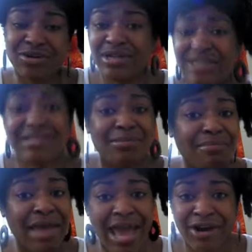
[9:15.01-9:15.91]
So it
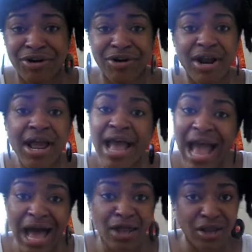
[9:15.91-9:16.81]
doesn't matter
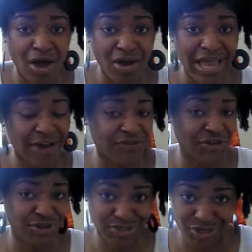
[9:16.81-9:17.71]
how long after
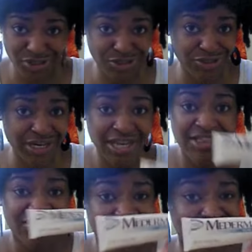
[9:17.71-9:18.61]
your surgery,
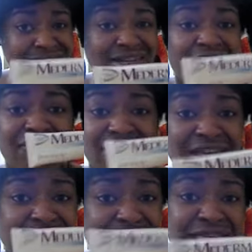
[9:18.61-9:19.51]
this stuff
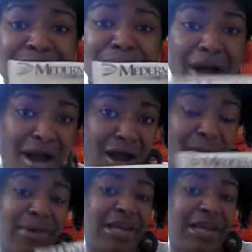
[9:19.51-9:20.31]
is the bomb.